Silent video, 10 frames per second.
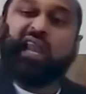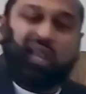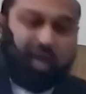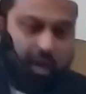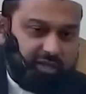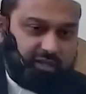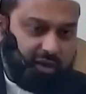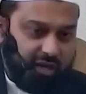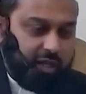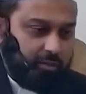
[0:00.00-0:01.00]

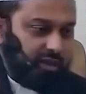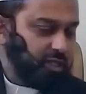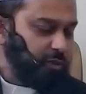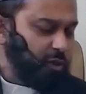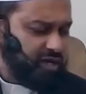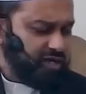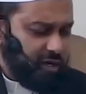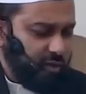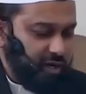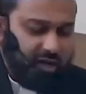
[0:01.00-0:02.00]
al-abtar. Again, multiple ways.
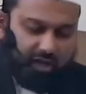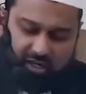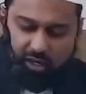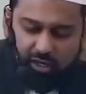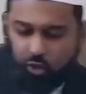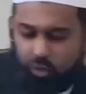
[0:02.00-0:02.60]
I don't want to uh,